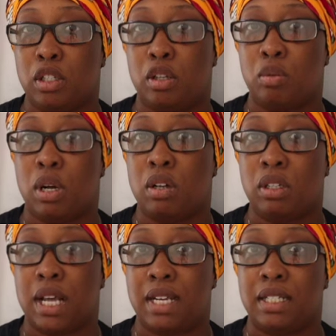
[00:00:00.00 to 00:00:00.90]
too
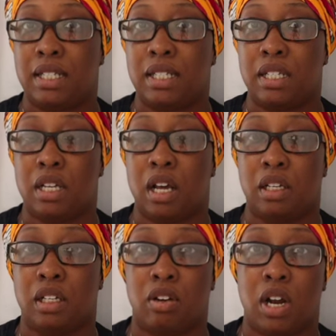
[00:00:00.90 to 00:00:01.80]
well last season
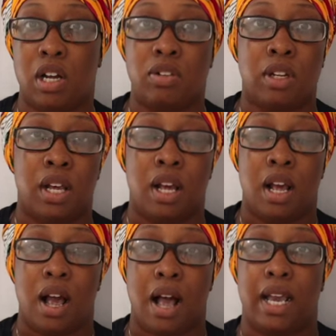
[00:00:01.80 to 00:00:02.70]
on the ground.
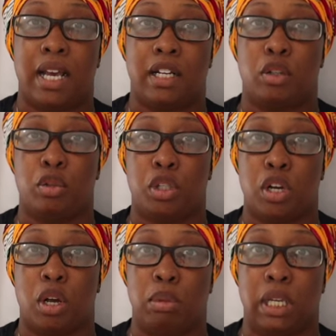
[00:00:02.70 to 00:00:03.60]
I had a
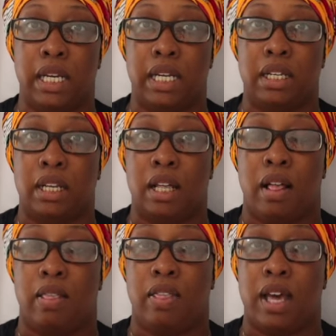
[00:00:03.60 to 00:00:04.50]
cushaw plant
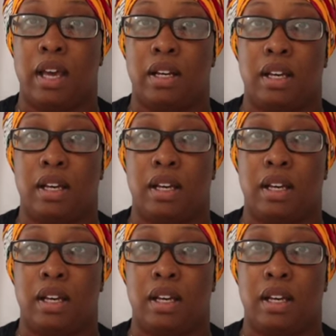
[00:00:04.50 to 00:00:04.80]
that